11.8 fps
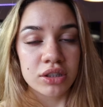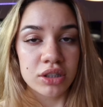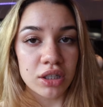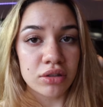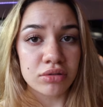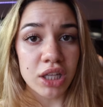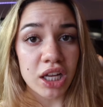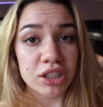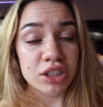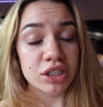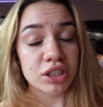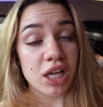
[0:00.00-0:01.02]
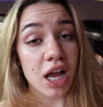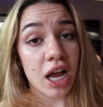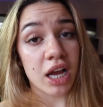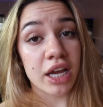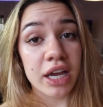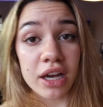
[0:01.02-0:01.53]
So let's just
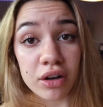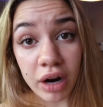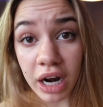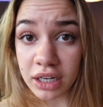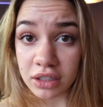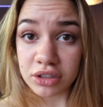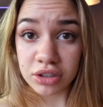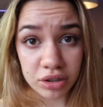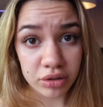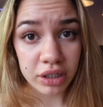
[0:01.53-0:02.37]
get right into